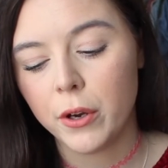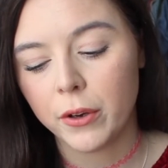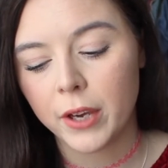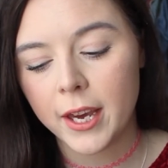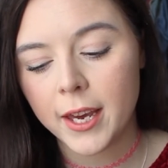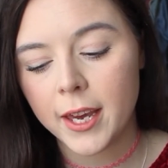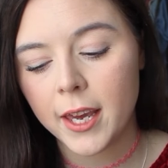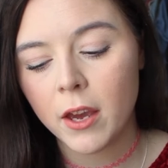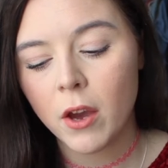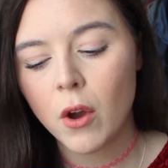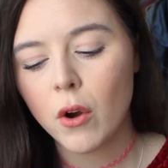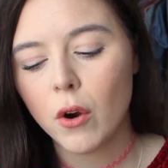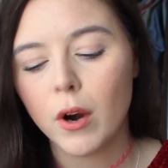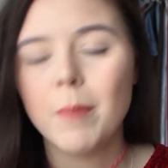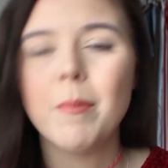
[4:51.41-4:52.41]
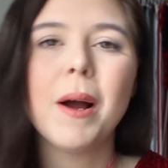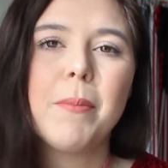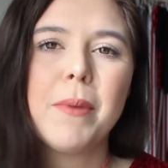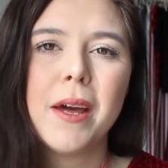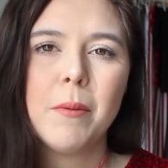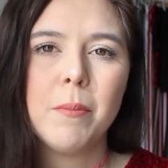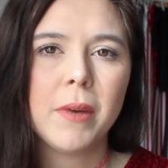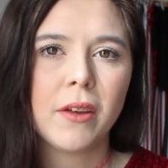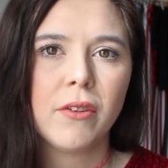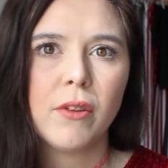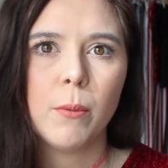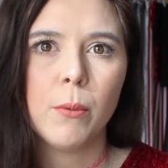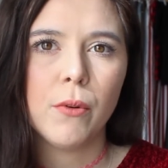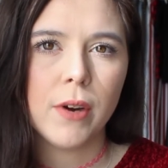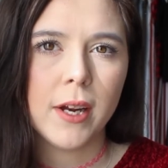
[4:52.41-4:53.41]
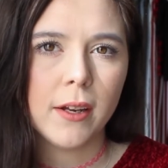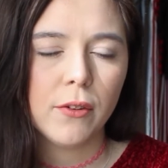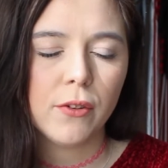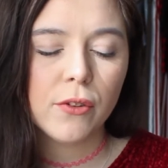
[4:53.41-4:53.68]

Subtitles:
okay, or I might be able to mix them around.